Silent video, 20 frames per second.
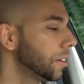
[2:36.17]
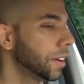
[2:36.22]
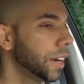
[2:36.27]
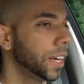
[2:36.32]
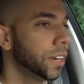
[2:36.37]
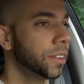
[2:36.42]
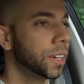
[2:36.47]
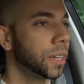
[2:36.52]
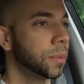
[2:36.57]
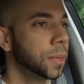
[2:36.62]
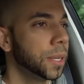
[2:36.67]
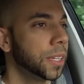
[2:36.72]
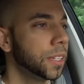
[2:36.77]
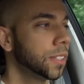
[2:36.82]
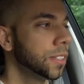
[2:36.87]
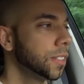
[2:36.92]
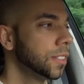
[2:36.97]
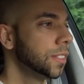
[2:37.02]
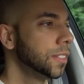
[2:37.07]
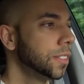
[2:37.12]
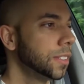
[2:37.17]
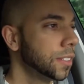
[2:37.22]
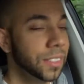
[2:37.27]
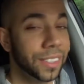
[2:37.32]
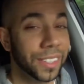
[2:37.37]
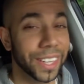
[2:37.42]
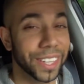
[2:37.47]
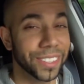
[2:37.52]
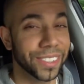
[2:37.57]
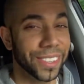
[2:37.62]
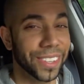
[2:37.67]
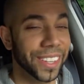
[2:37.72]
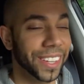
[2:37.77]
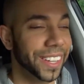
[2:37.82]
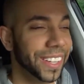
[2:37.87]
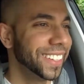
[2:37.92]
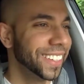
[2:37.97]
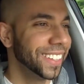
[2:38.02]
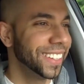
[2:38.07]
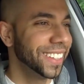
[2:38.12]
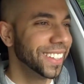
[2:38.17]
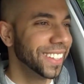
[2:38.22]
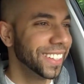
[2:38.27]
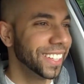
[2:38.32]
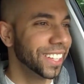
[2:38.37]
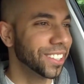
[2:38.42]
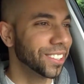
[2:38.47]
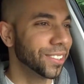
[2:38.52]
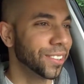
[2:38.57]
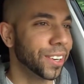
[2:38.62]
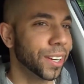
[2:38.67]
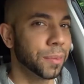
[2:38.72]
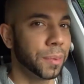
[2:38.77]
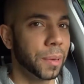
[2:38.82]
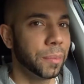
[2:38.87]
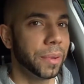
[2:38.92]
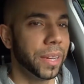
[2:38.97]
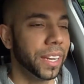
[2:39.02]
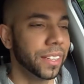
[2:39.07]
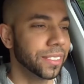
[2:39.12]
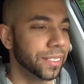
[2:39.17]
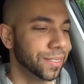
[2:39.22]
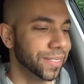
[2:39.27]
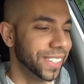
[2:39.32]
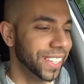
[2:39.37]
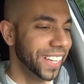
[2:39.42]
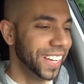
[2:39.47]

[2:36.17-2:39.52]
right, Grandma. You guys saw that? That was Grandma passing me.